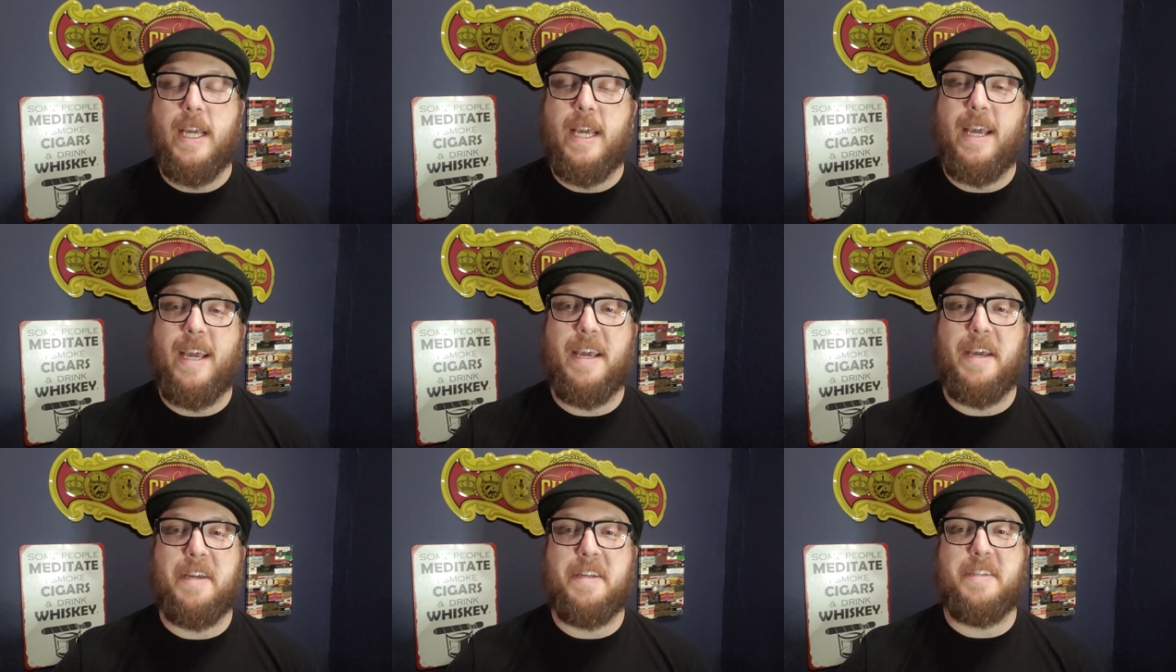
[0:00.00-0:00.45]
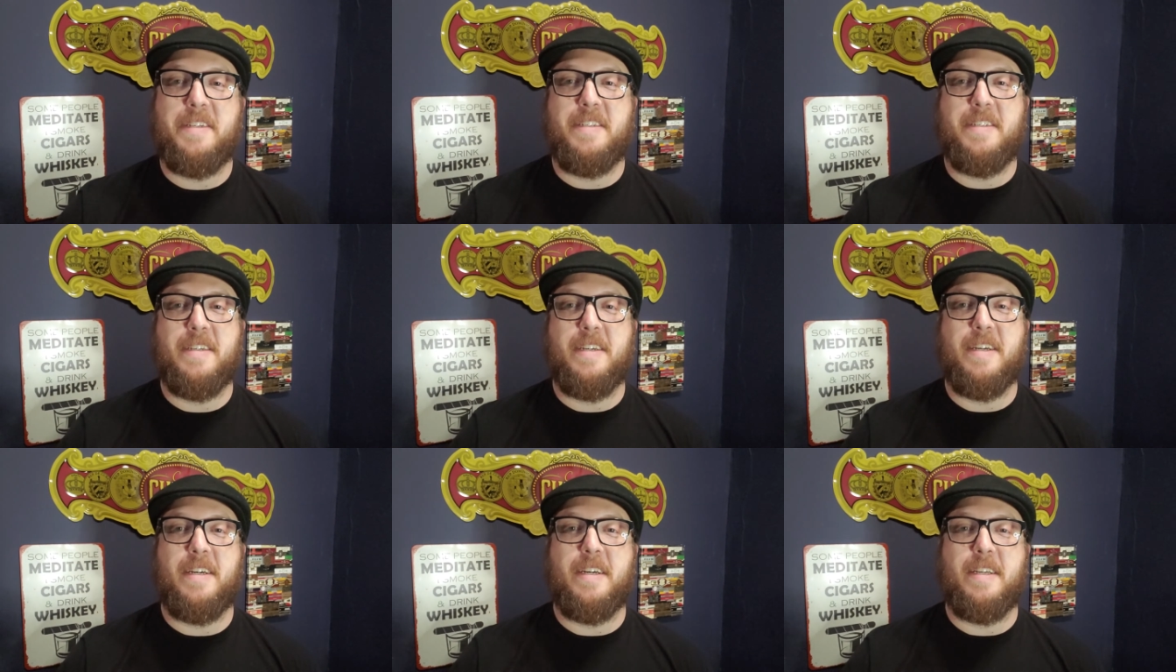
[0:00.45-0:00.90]
And
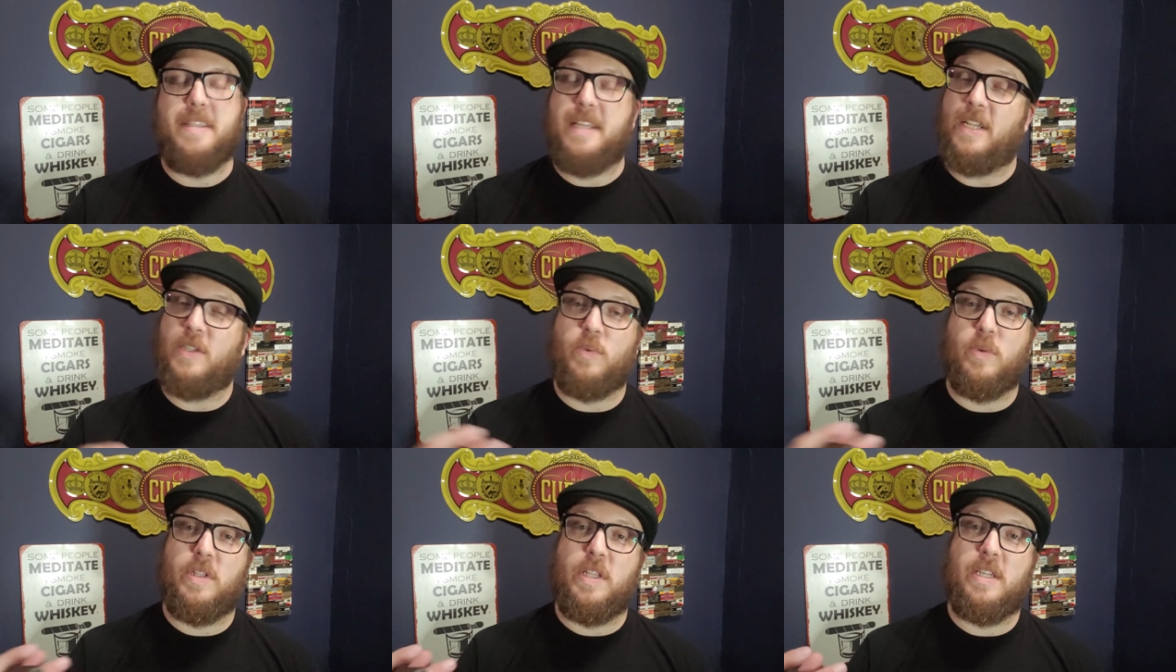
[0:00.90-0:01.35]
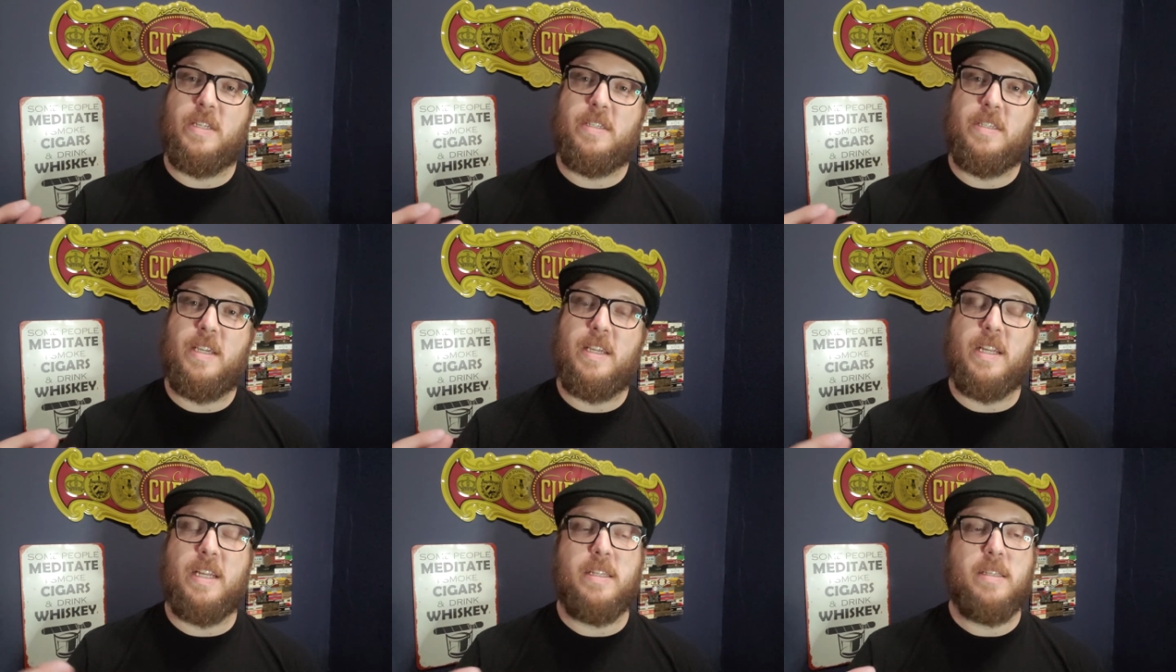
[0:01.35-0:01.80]
that's where they
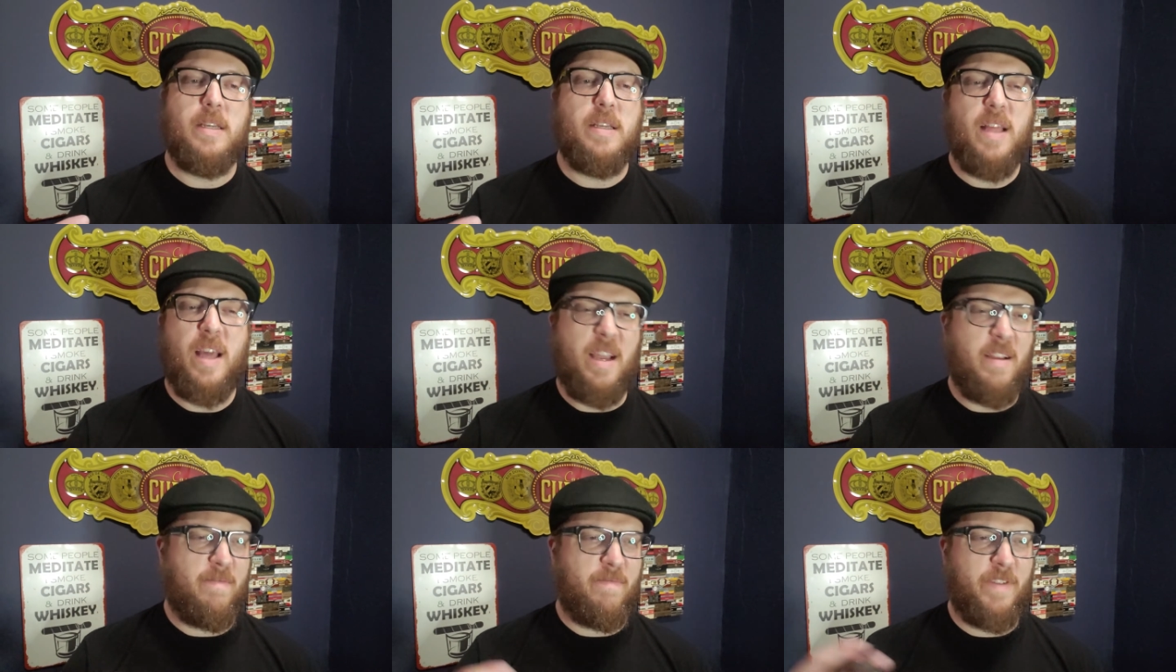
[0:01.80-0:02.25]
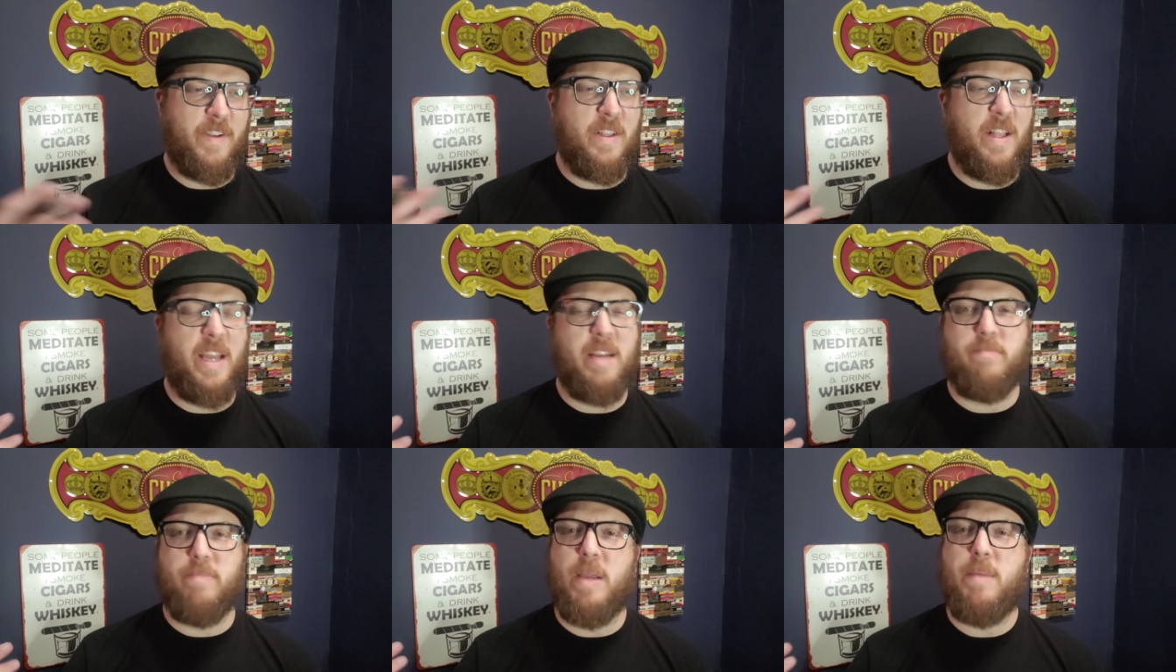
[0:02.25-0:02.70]
sit until I feel
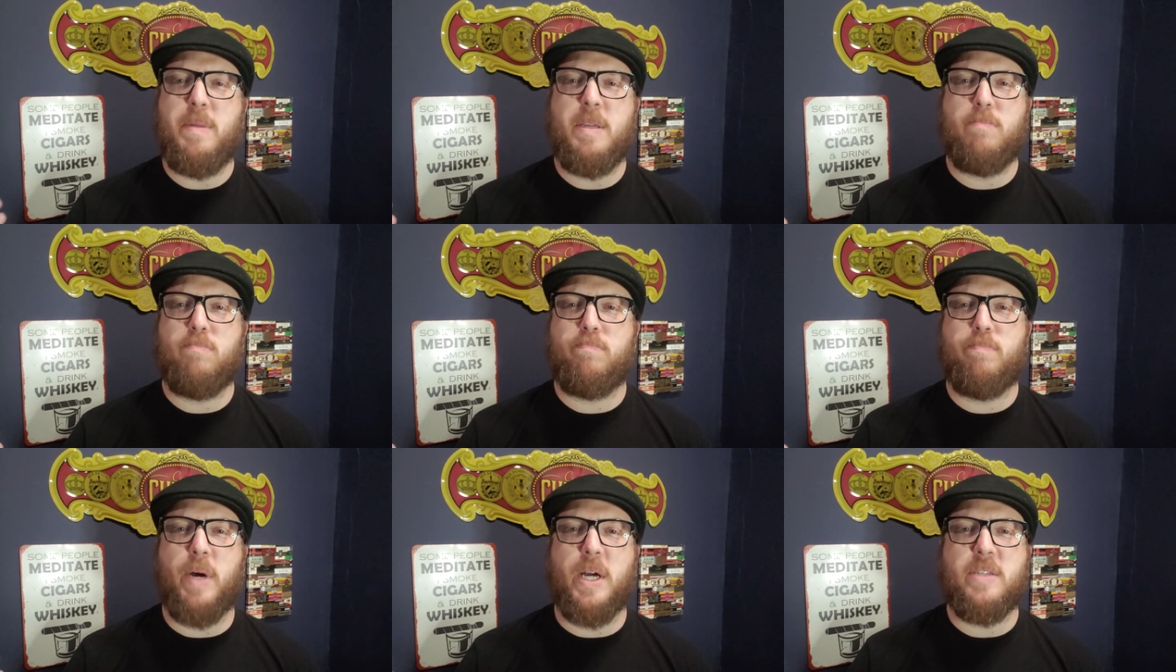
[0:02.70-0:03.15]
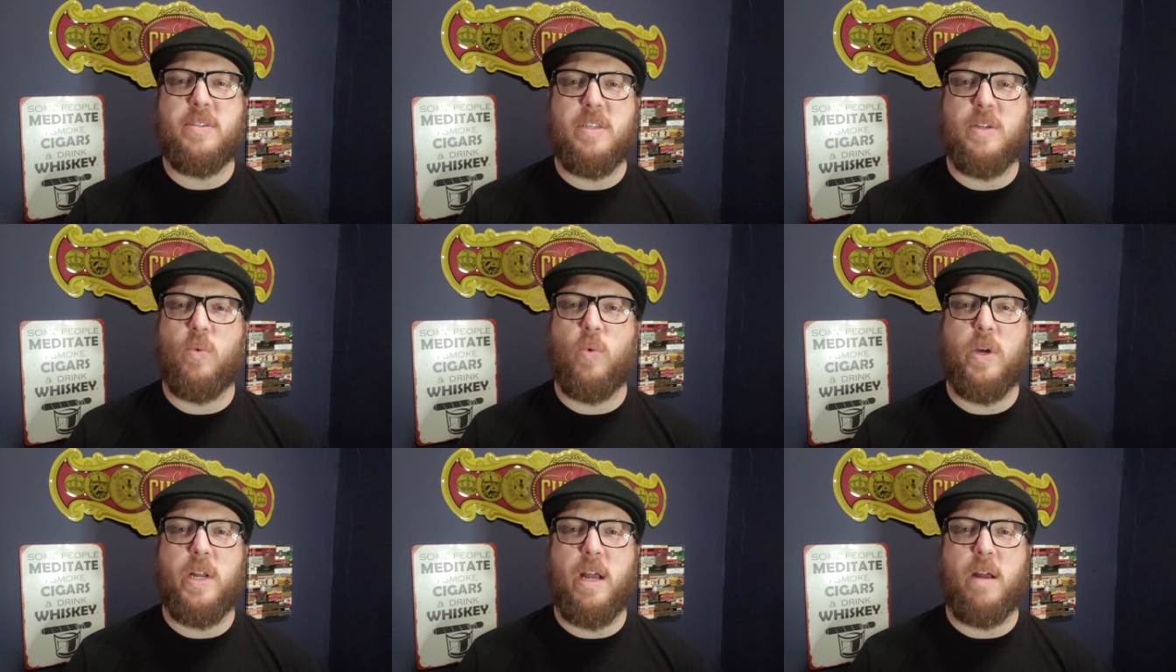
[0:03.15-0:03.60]
like maybe
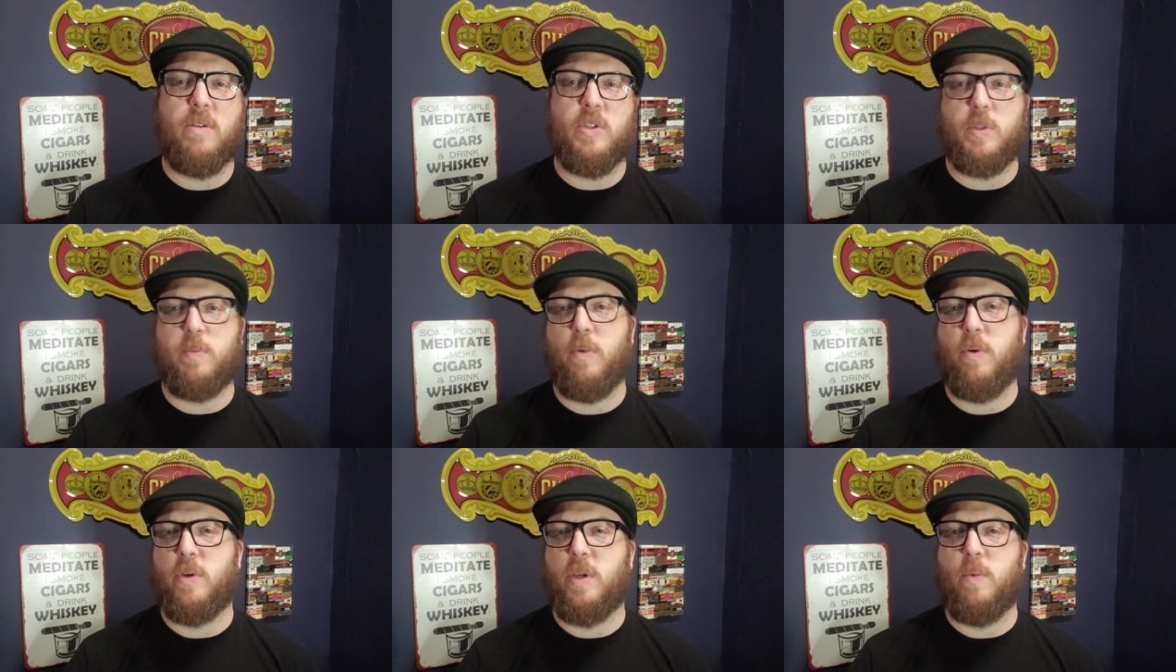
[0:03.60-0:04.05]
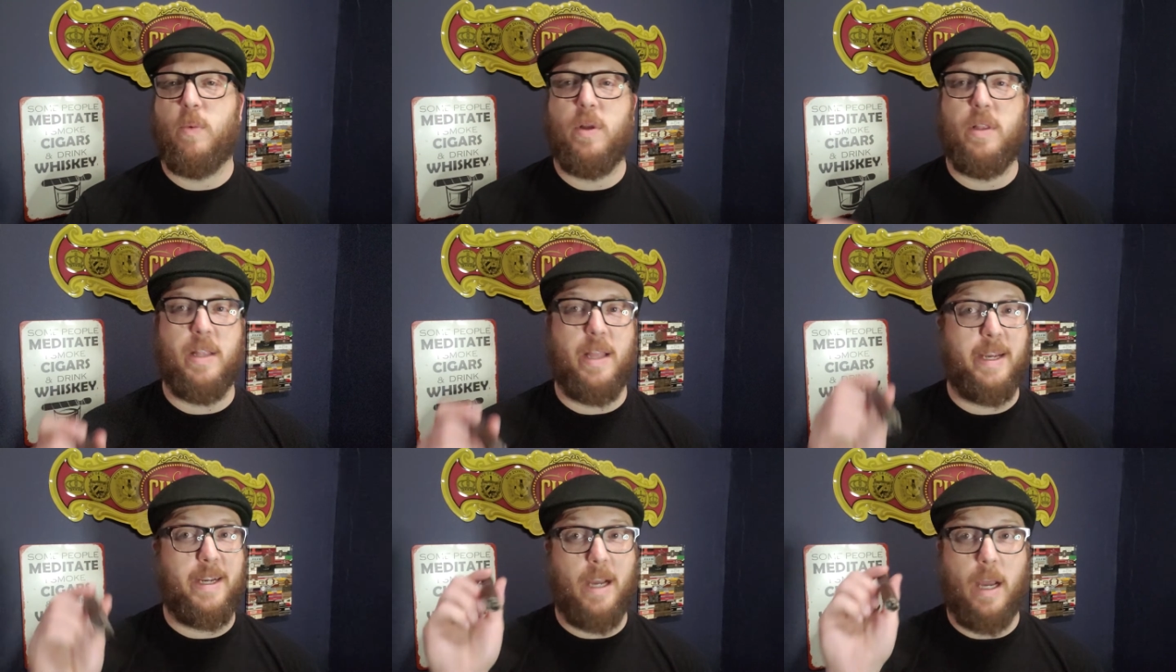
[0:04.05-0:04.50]
busting one out and smoking one,
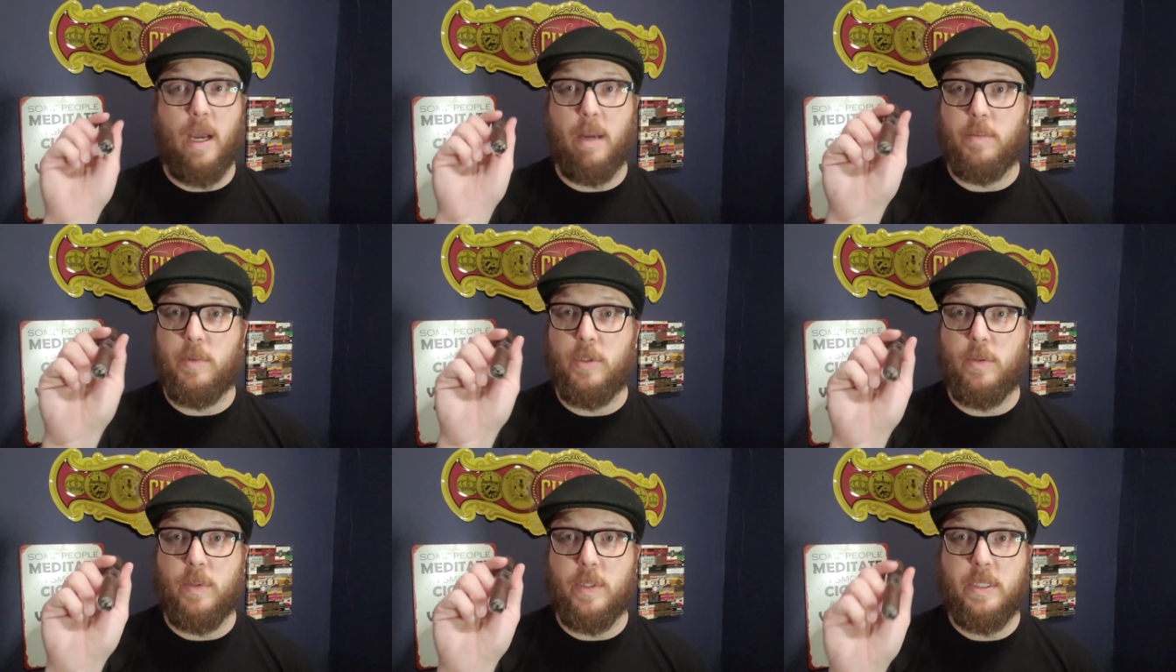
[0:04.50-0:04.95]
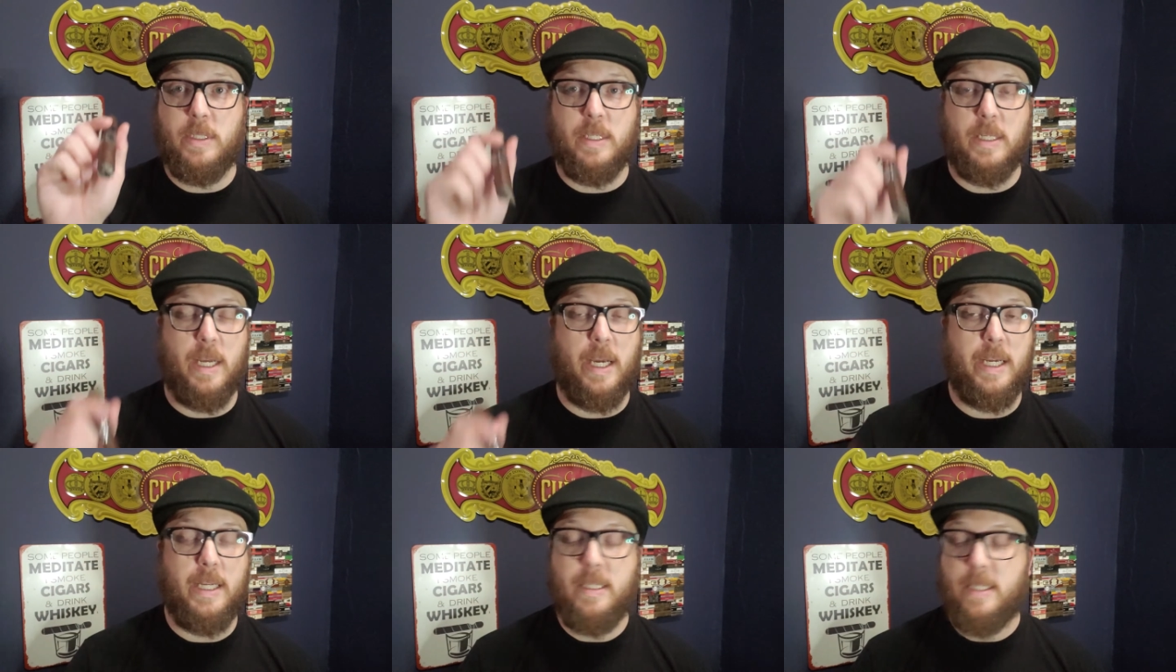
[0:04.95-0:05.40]
like I'm doing
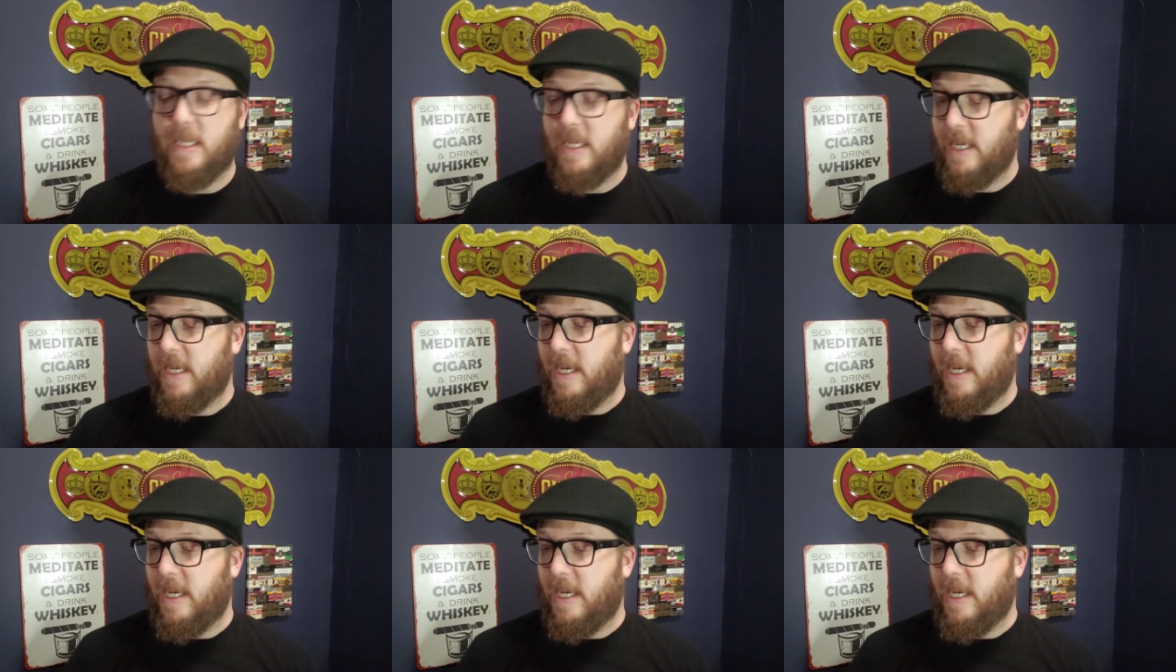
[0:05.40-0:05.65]
tonight.